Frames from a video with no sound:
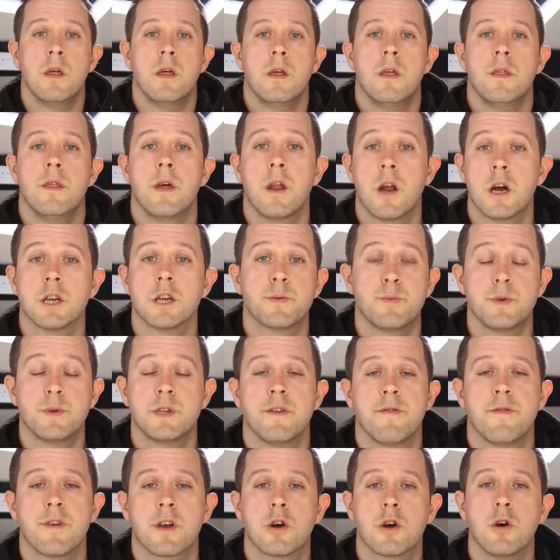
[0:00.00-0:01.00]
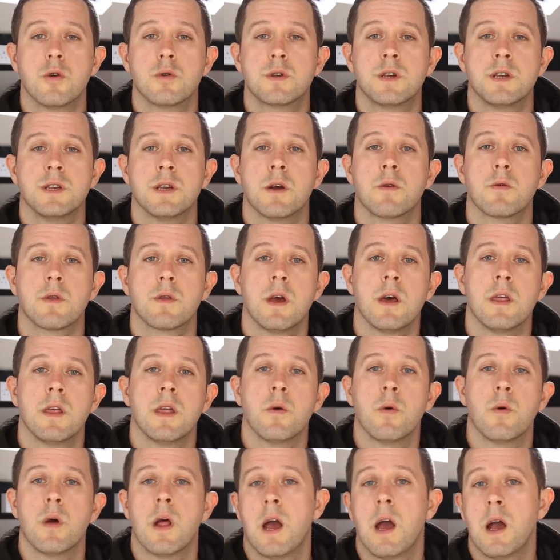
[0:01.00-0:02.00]
There are specific coaches out there that
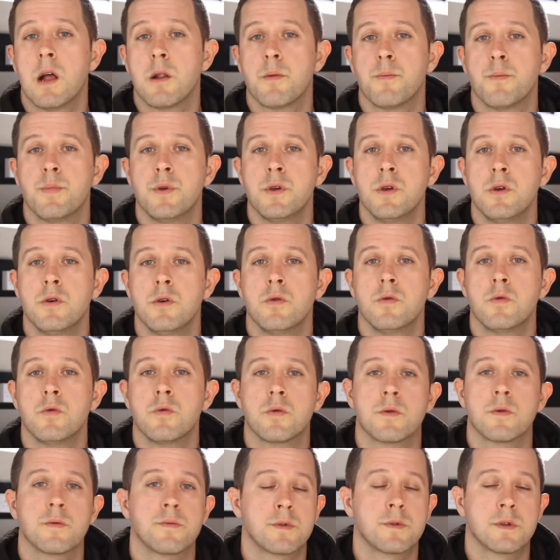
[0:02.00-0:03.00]
will help you